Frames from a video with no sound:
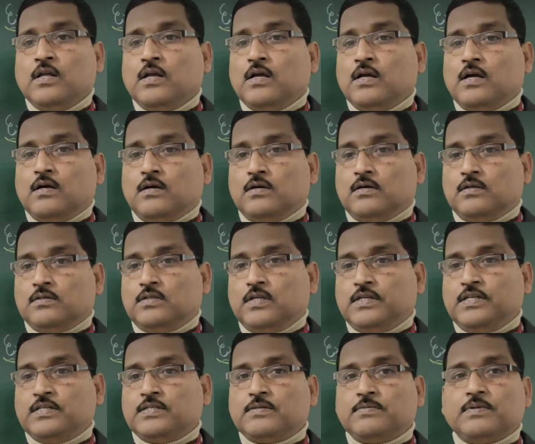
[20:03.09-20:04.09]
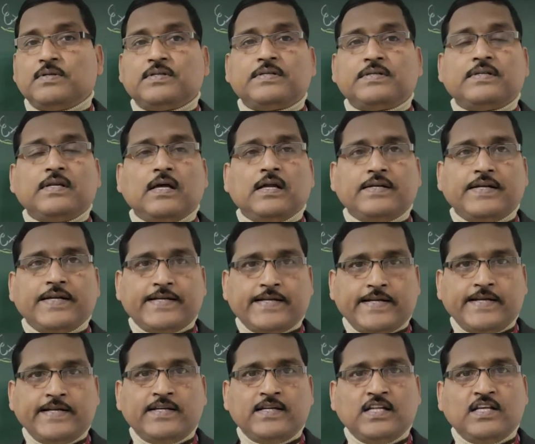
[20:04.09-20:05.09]
that is data
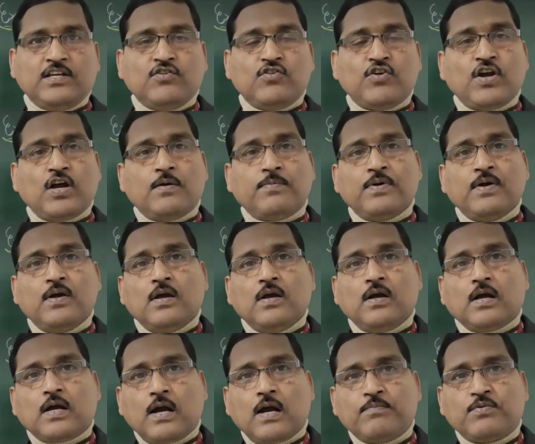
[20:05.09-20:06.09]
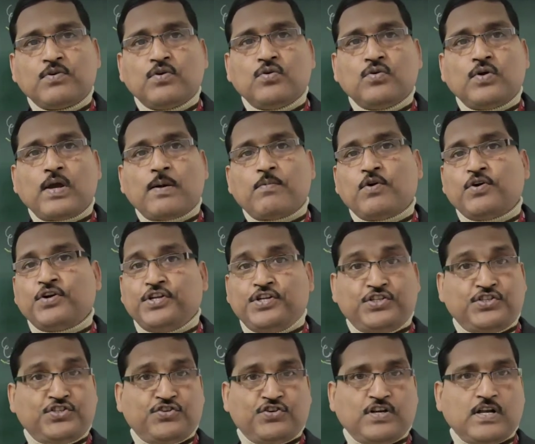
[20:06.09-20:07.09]
handling, you have come to know about
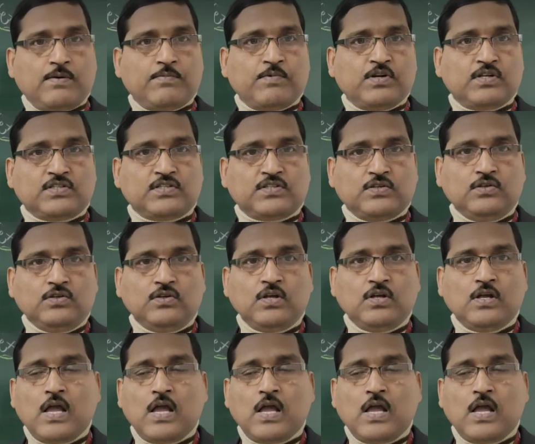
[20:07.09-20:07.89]
histogram also.